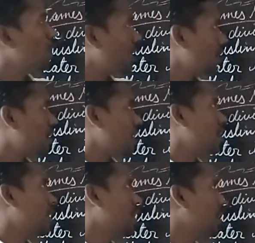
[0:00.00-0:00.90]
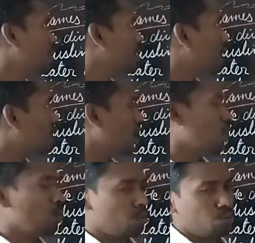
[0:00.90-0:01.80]
where and
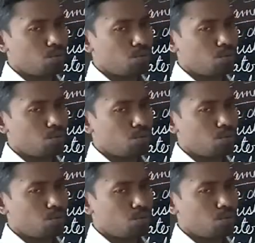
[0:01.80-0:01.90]
how.